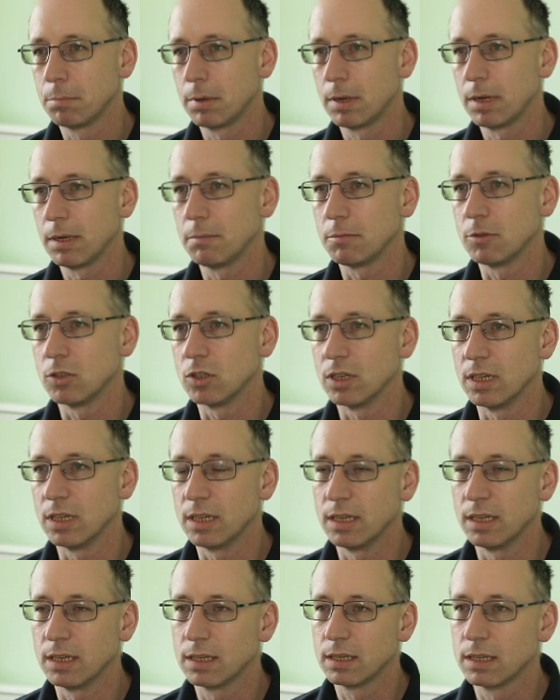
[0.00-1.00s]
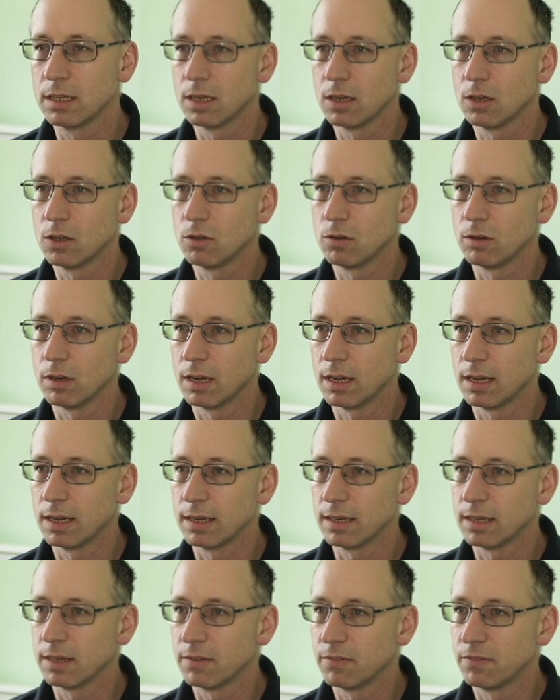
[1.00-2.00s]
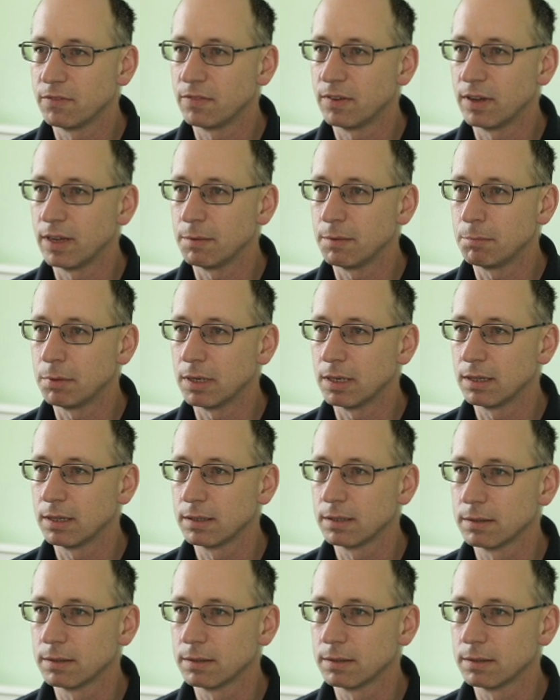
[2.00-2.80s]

type G, Golang, Viper.